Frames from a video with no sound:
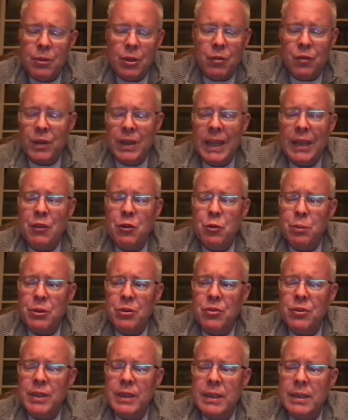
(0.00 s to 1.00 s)
The
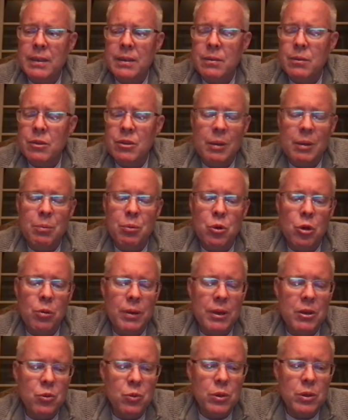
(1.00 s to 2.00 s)
philanthropist thing, which I
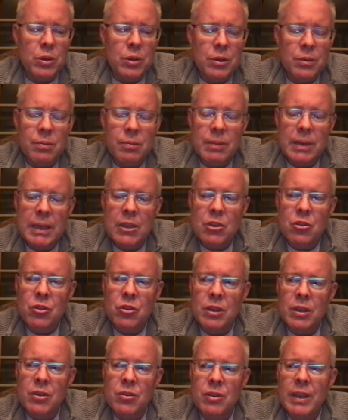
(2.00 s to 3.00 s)
put on my Twitter,
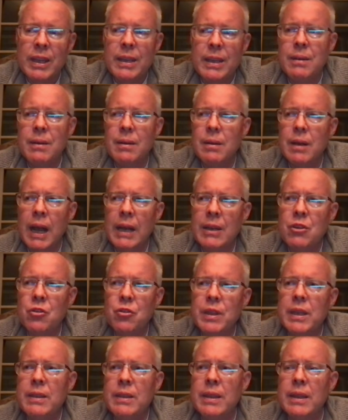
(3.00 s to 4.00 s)
is like, I
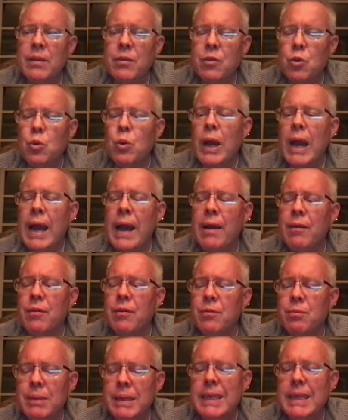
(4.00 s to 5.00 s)
just think that if you
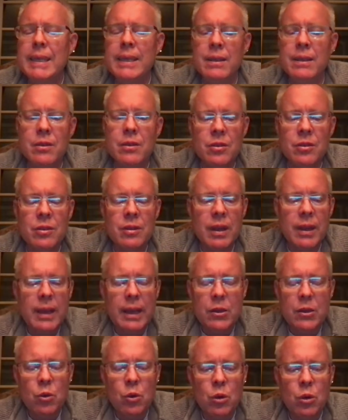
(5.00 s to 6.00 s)
have means
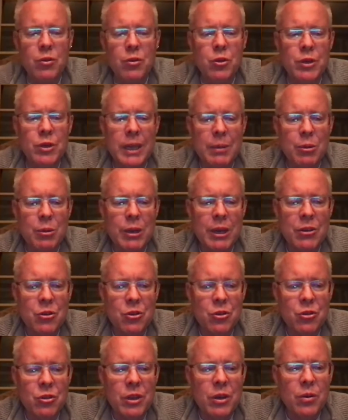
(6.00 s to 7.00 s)
and you love your neighbor
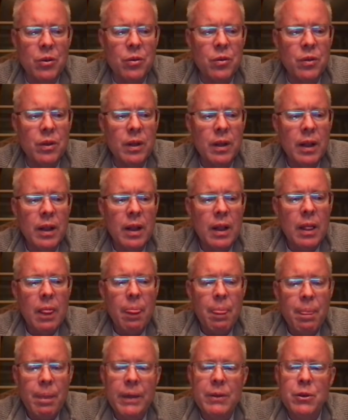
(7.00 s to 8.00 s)
as yourself,
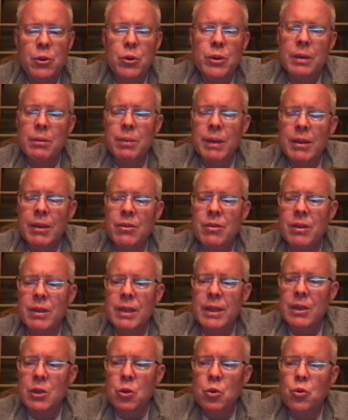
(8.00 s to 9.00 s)
then you can
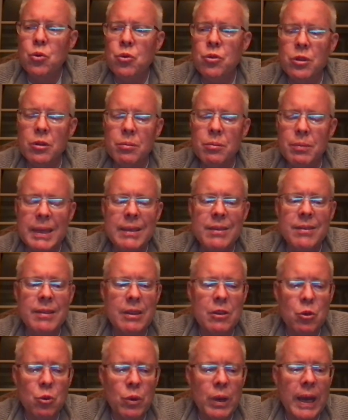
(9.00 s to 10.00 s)
basically use the
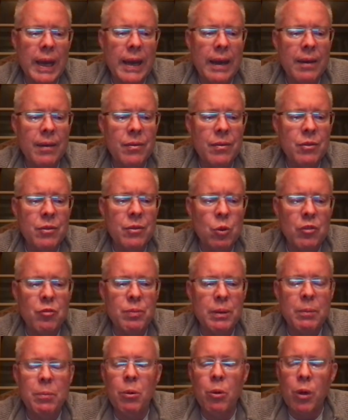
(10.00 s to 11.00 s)
means that you have to
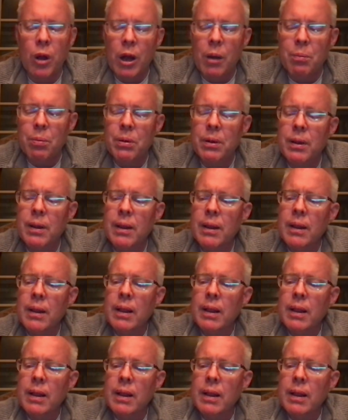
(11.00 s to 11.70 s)
lift people up